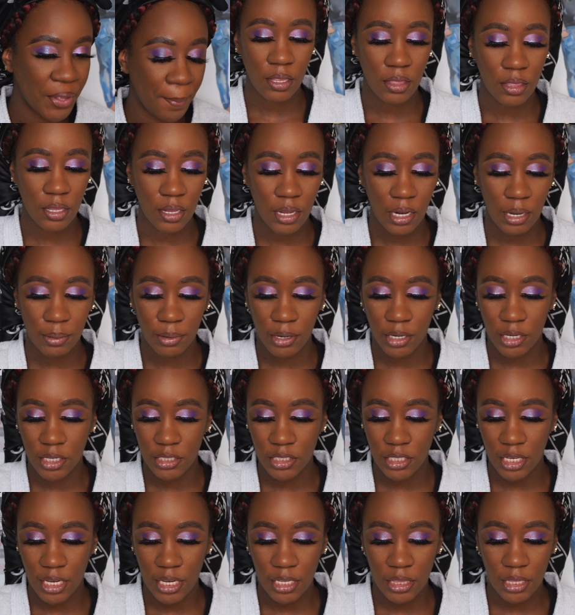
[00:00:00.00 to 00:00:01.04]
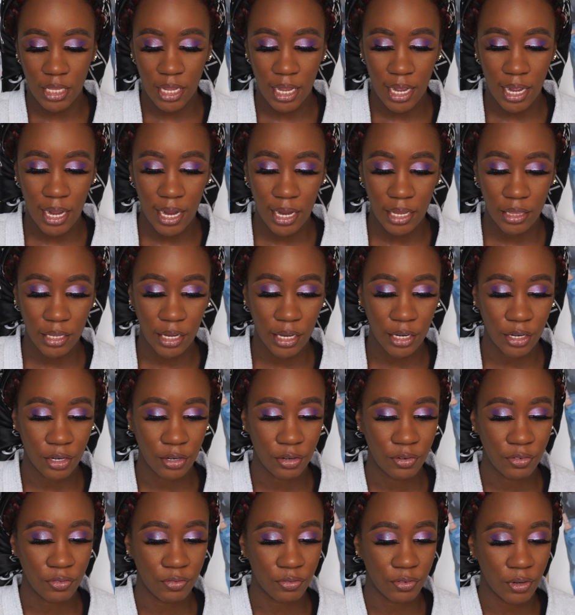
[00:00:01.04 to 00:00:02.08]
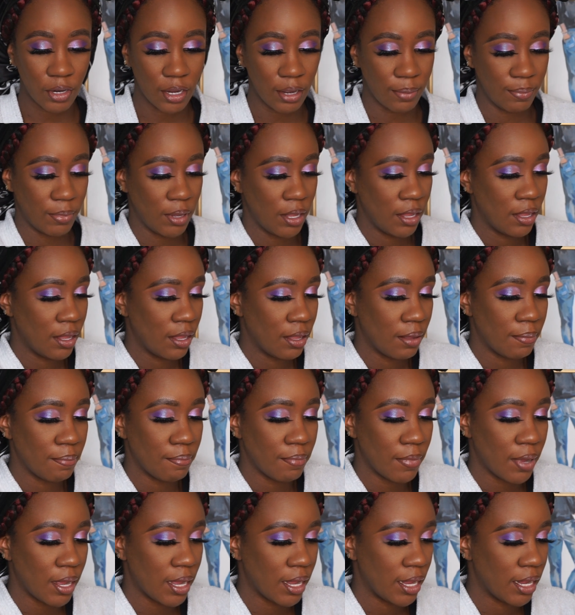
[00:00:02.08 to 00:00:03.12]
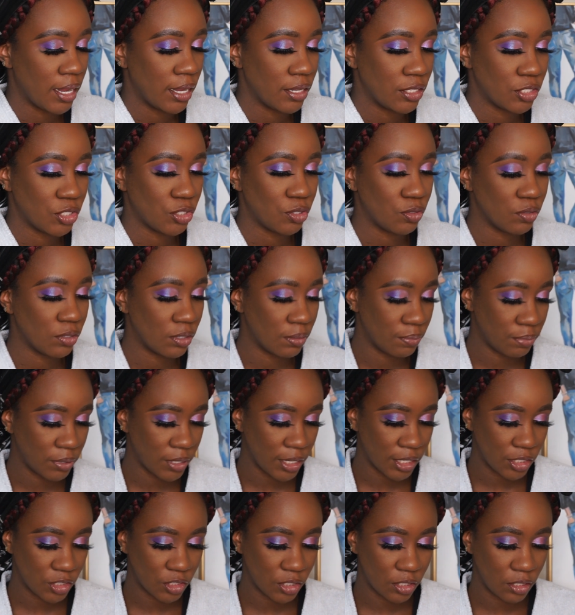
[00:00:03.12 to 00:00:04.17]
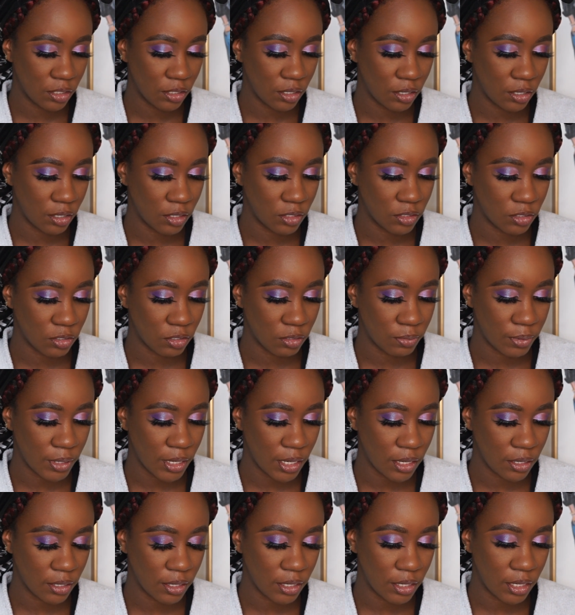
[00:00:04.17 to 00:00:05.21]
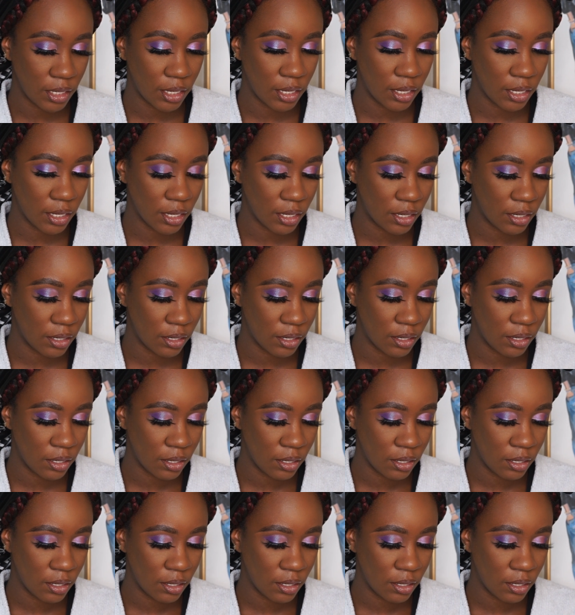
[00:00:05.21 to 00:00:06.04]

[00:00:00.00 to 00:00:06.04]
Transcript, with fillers: And then I'm gonna take the highlighter from my True Complexion Contour Palette and,